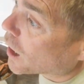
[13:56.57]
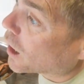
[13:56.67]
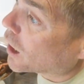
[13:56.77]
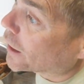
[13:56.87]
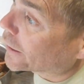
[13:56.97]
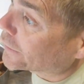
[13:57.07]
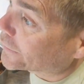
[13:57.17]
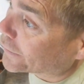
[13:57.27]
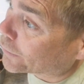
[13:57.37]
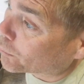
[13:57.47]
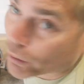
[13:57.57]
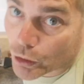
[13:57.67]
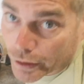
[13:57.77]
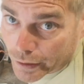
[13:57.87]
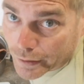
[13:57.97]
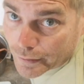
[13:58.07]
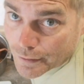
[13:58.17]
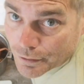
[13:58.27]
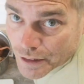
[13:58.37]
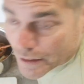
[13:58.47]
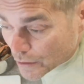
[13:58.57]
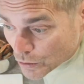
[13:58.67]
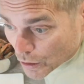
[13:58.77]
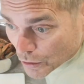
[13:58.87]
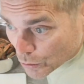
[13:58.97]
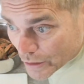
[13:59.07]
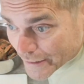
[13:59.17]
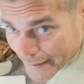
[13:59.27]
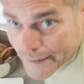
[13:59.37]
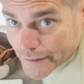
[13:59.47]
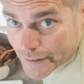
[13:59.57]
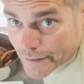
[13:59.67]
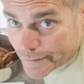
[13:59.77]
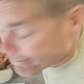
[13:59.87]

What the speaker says: I ended up looking at the videos that I'd already taken